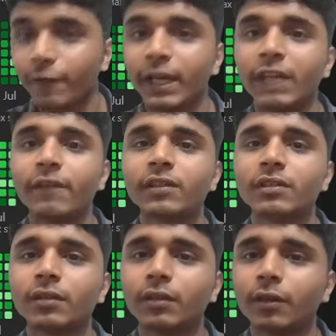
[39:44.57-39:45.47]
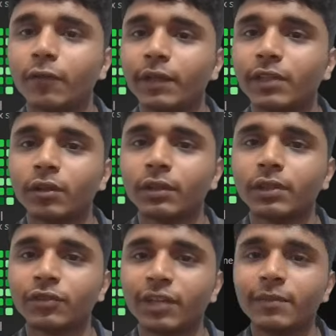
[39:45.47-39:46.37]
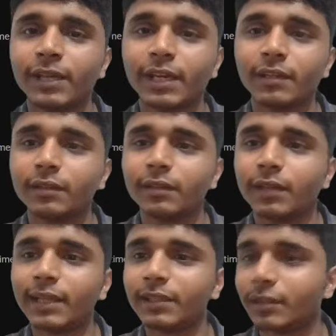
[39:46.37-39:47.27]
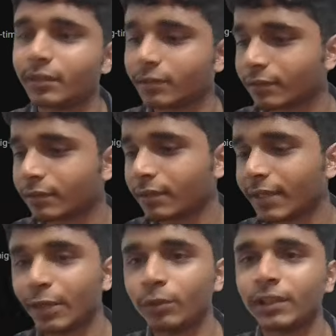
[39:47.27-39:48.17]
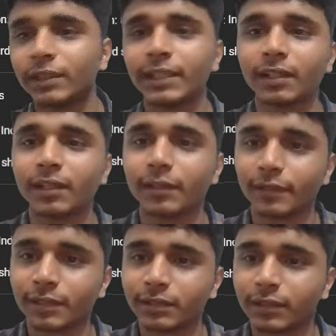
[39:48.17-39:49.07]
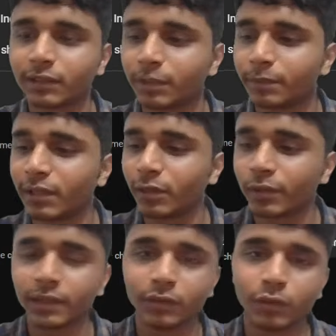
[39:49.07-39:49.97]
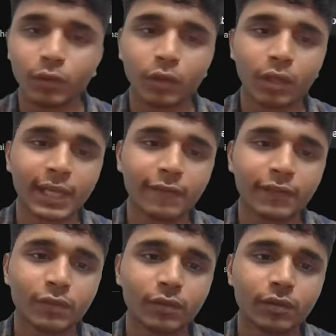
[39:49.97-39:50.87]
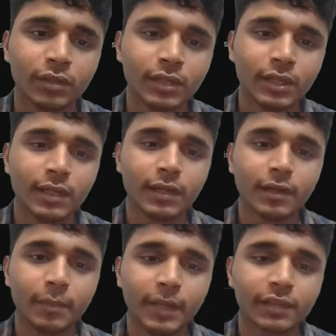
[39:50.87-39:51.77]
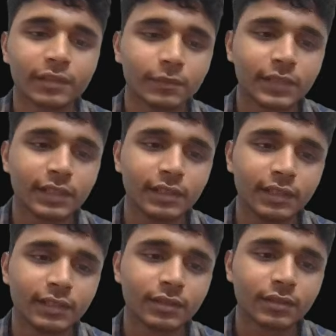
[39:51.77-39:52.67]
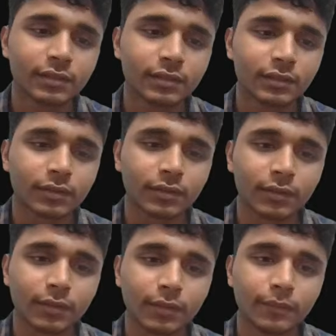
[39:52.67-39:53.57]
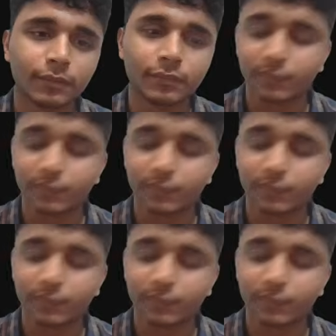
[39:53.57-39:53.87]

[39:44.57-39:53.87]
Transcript: anyways, one is on the stream. Can you tell that is the thumbnail looking good or like we should make some changes? Um